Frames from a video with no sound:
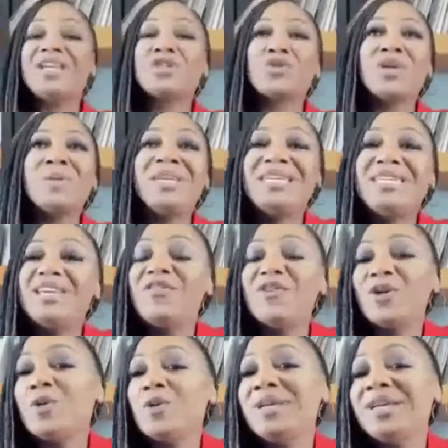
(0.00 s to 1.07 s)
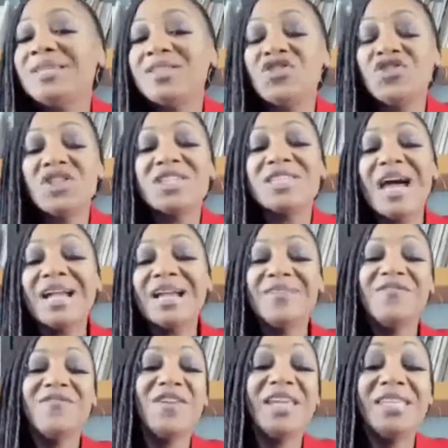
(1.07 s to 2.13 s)
extremely difficult because it's just not
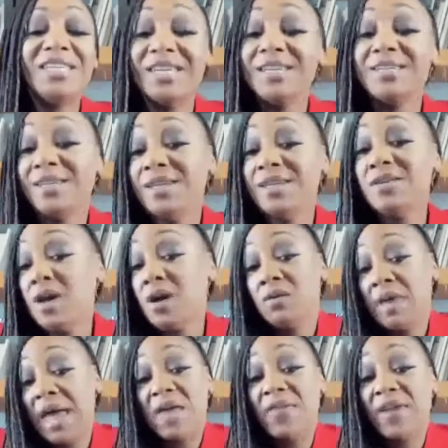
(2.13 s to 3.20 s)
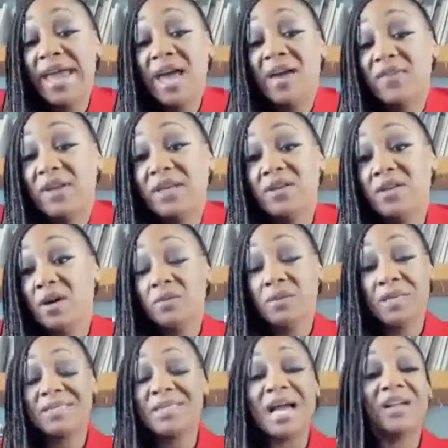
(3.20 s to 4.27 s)
convenient, how they have it,
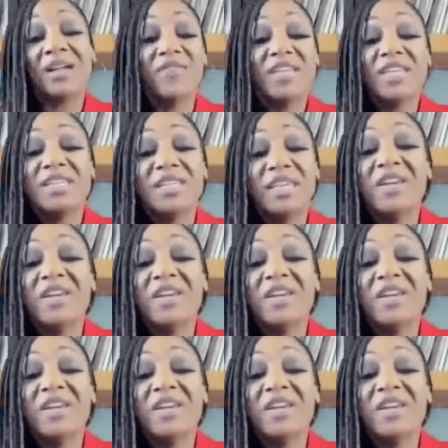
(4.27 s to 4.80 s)
it's not convenient